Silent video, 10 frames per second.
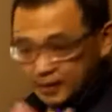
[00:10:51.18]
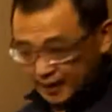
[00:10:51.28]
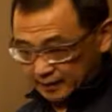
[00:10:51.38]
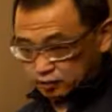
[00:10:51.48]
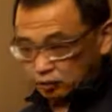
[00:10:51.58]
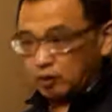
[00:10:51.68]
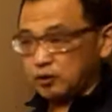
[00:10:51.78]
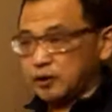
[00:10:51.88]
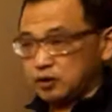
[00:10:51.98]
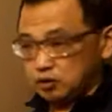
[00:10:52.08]
that you are
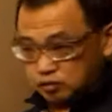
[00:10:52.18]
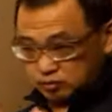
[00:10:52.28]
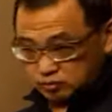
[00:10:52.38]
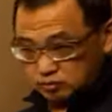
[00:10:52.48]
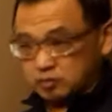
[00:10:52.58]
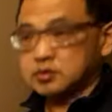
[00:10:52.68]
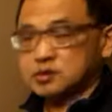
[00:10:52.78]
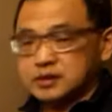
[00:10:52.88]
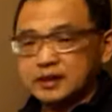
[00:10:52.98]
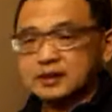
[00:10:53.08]
going to
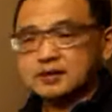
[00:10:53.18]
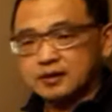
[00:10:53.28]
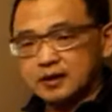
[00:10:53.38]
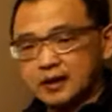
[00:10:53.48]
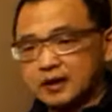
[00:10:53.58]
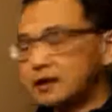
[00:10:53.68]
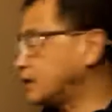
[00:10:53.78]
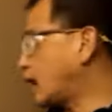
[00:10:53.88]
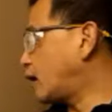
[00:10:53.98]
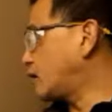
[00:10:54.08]
send their link.
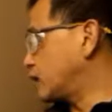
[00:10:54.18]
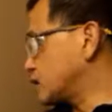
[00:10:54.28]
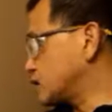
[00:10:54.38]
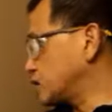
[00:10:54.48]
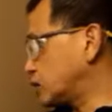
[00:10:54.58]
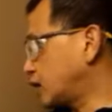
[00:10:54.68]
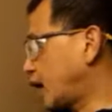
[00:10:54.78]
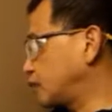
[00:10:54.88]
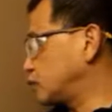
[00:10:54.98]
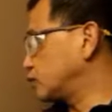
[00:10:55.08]
Now is your
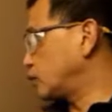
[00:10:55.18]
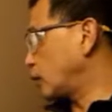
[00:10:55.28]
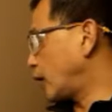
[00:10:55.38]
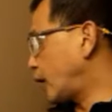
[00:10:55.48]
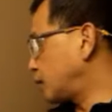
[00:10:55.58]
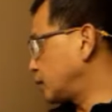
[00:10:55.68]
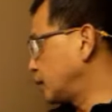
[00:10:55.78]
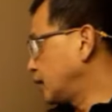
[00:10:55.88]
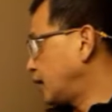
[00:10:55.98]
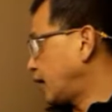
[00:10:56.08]
time to follow up.
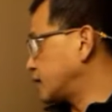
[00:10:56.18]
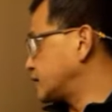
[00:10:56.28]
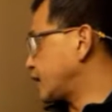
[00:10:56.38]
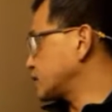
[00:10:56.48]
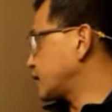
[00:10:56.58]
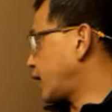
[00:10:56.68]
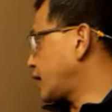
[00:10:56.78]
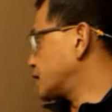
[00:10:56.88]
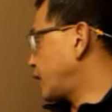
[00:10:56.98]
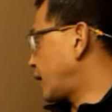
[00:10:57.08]
And that
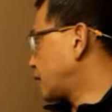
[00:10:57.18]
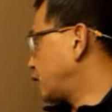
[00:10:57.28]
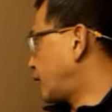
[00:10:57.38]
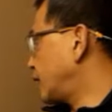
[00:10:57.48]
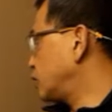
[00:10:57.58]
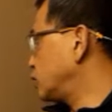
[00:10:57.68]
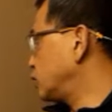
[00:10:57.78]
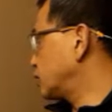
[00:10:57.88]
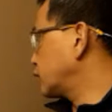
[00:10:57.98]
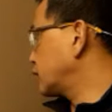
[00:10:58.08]
ties back why
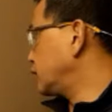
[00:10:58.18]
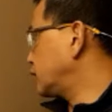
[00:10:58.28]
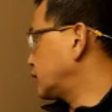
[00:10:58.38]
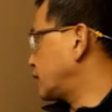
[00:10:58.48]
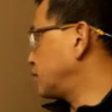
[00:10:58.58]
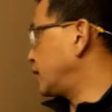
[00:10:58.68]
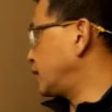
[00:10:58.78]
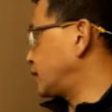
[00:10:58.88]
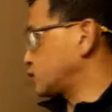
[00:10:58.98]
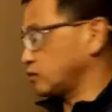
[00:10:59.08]
you need 10
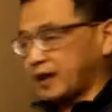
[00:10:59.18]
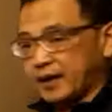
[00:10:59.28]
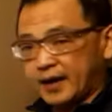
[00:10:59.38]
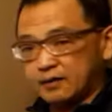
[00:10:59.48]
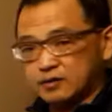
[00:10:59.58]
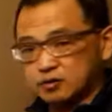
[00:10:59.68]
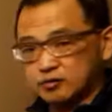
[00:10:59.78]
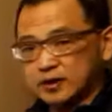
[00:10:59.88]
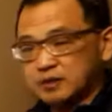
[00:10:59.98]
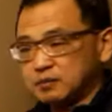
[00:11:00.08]
minutes to get
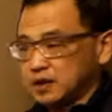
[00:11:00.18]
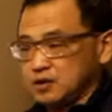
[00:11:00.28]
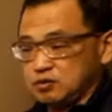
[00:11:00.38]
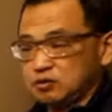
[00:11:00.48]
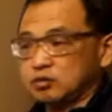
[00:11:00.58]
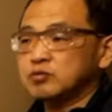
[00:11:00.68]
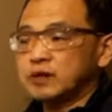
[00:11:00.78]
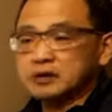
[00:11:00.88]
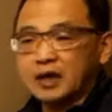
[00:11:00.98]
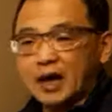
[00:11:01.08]
everything ready, because you don't
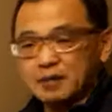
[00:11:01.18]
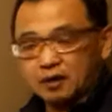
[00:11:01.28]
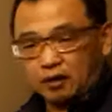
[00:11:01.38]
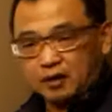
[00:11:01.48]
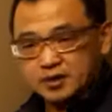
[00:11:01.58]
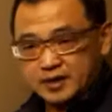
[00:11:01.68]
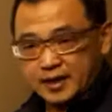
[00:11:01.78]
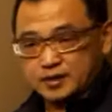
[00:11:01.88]
want to come across